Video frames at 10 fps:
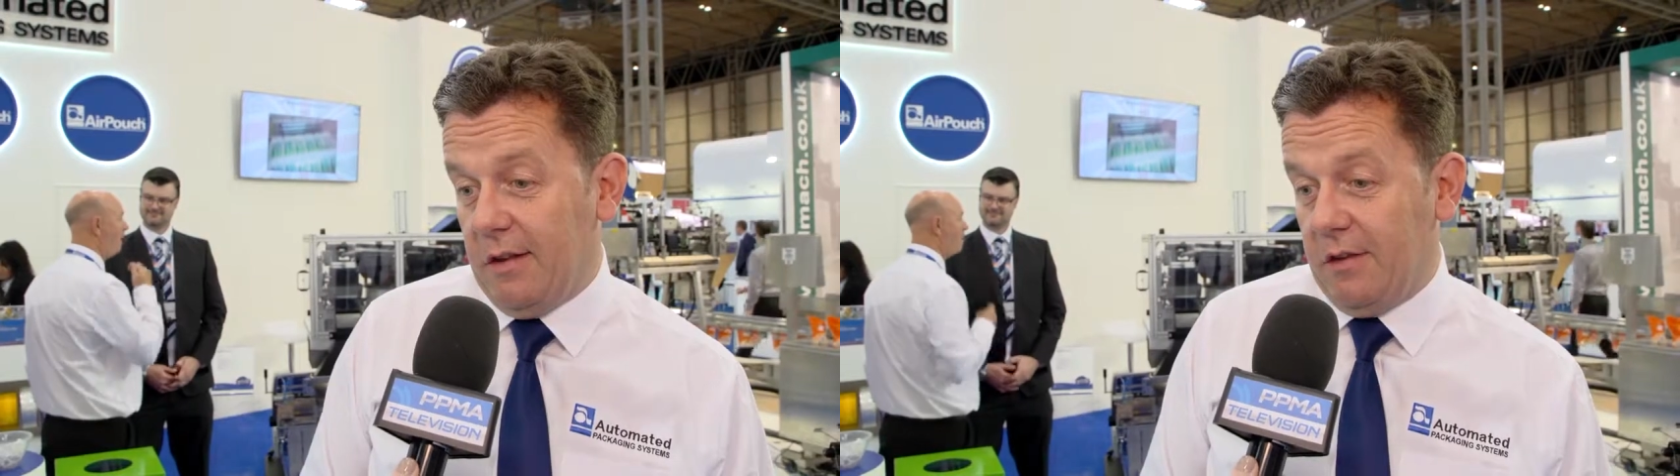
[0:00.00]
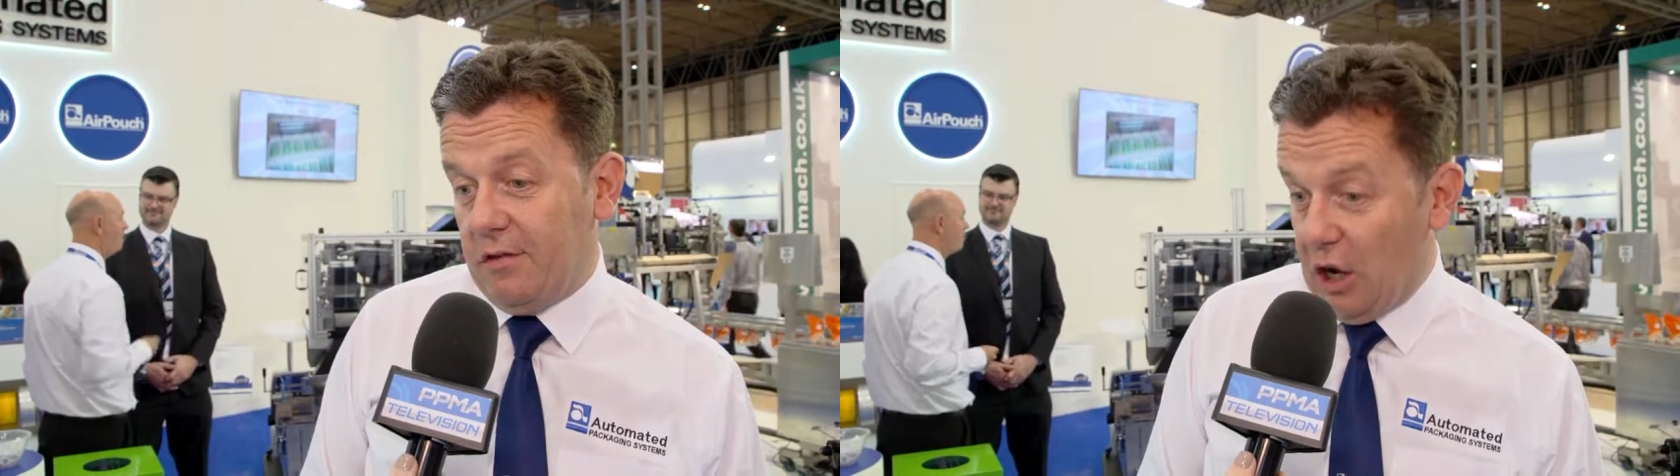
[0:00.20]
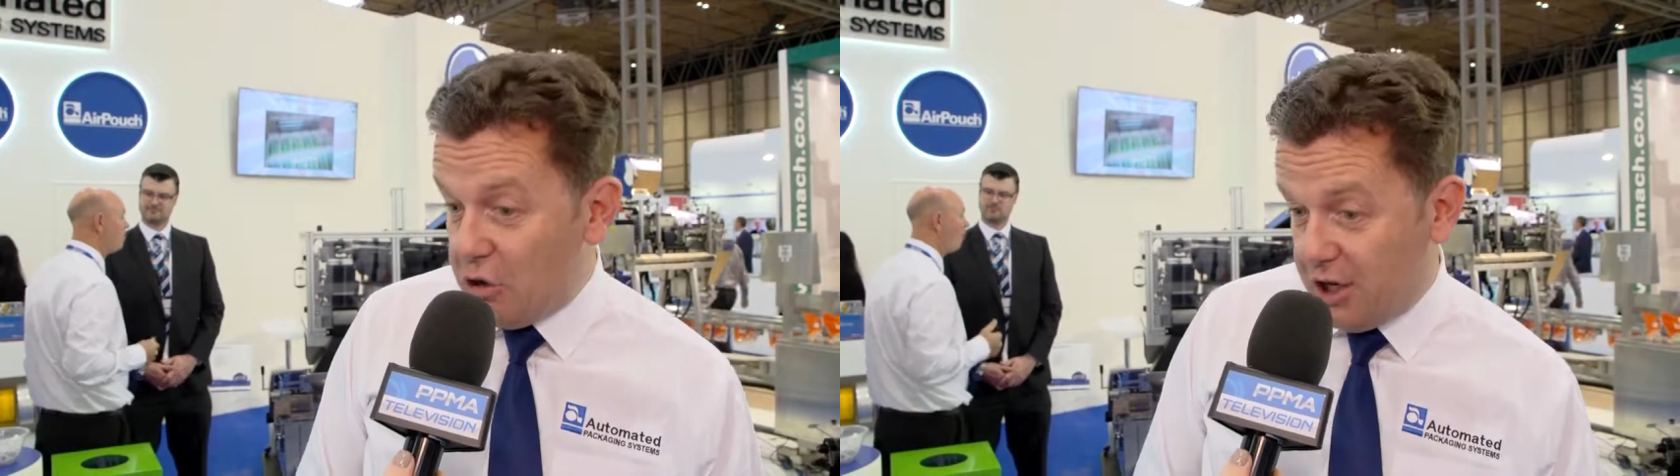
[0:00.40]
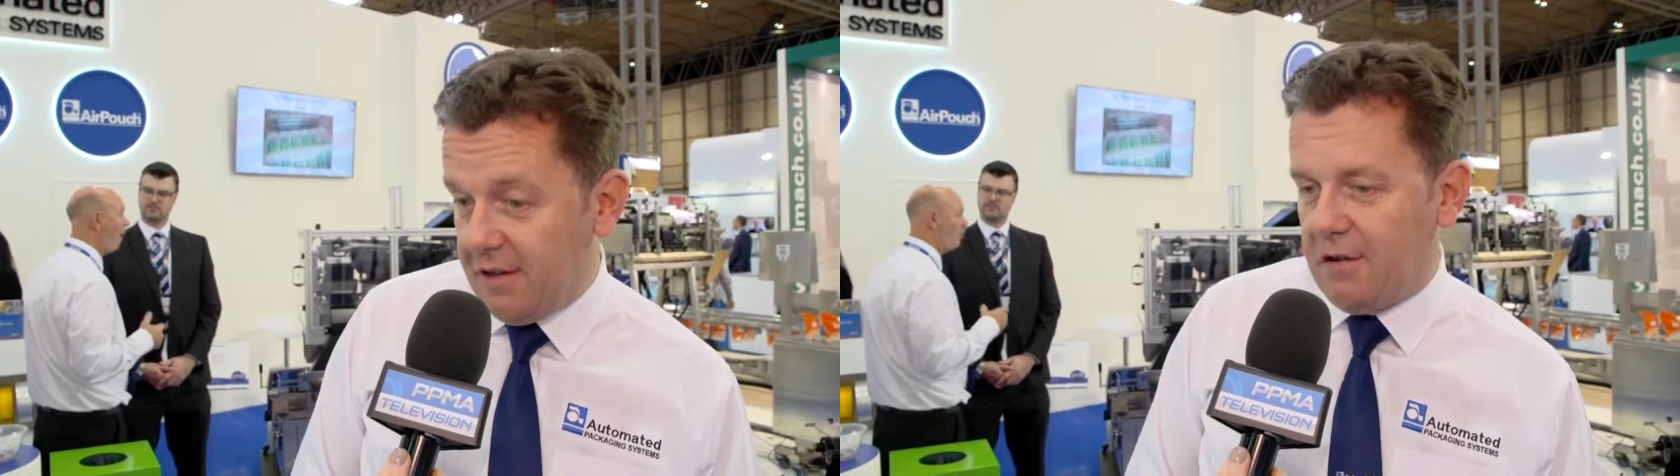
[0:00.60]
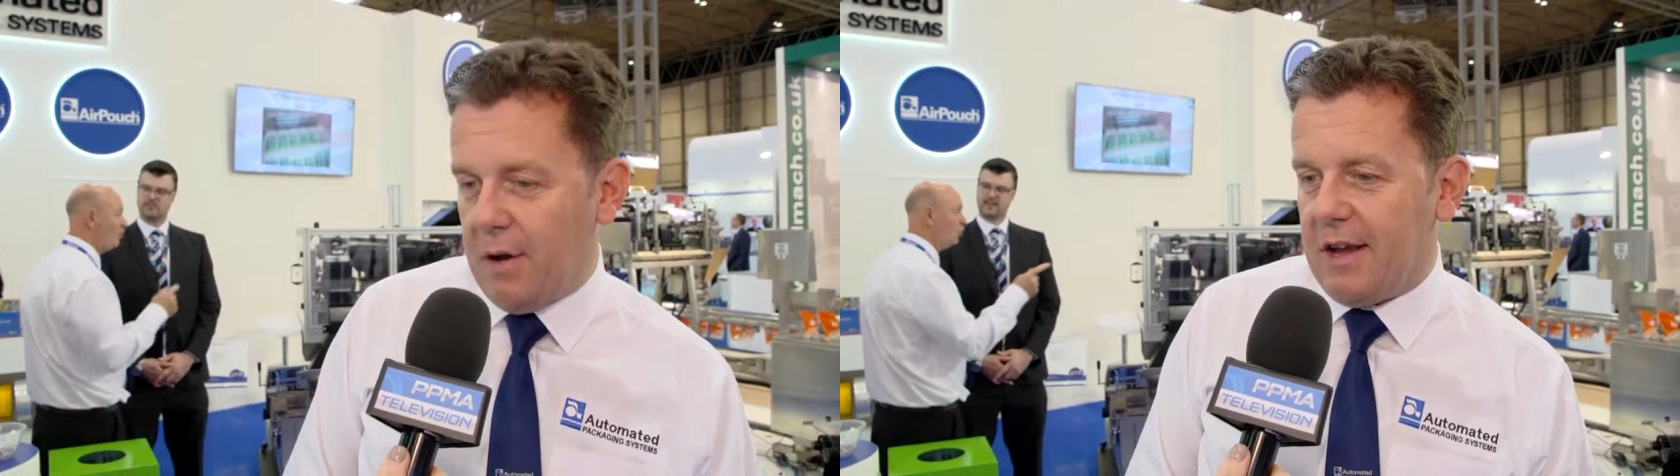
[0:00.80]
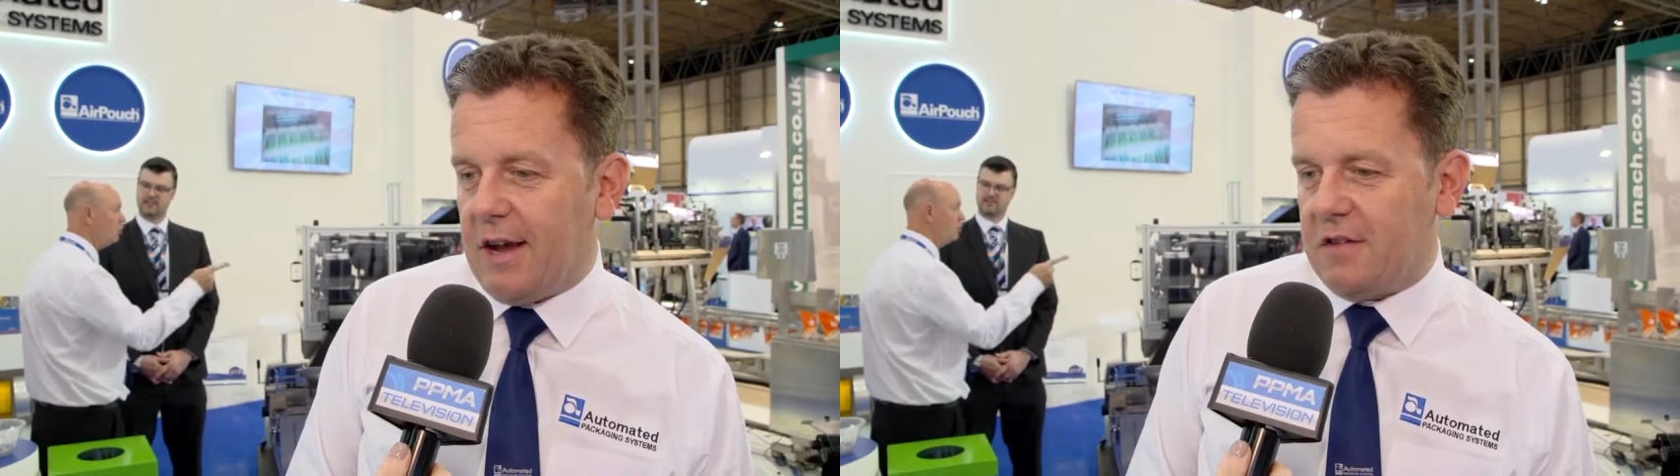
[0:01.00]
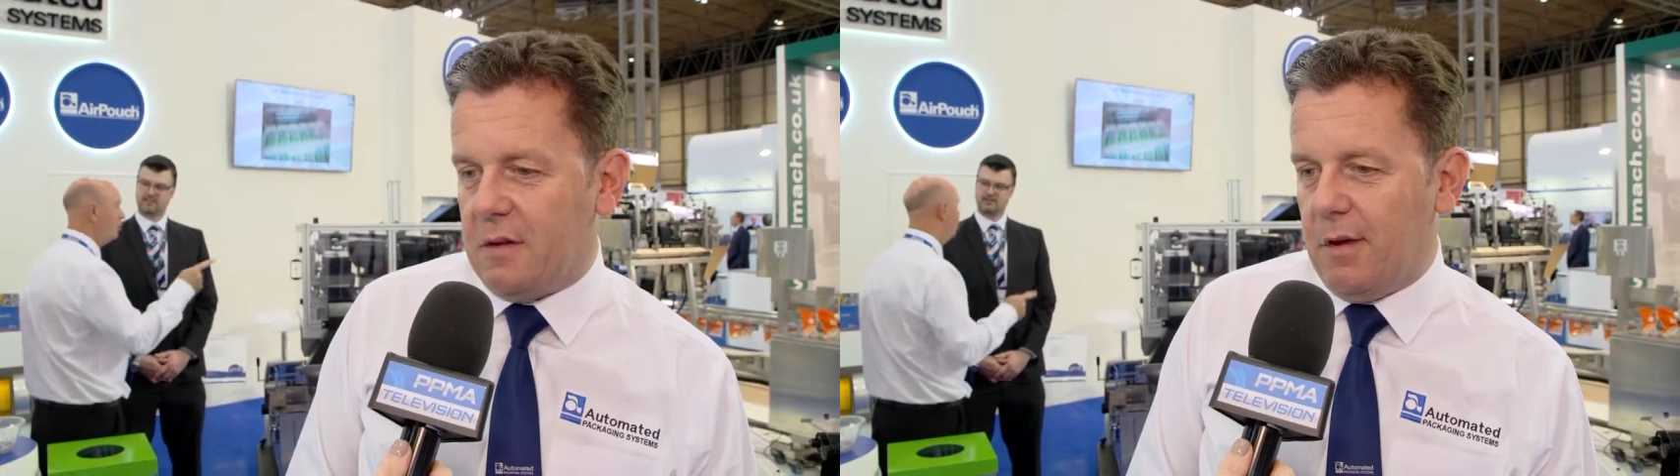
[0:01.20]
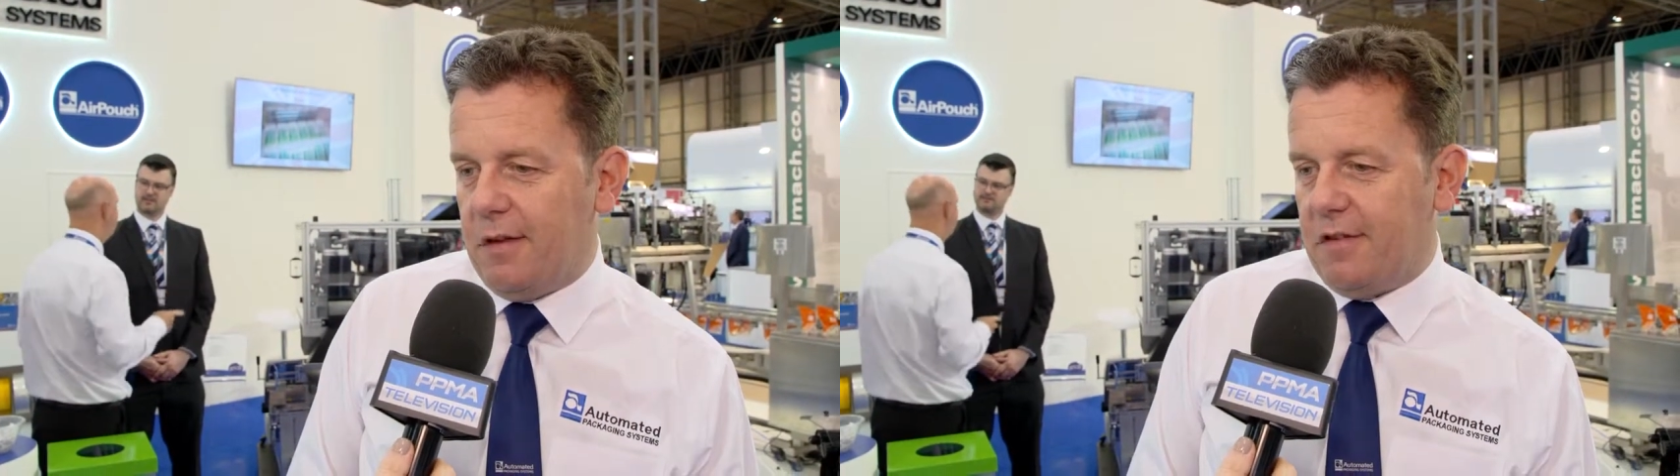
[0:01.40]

solution to our customers,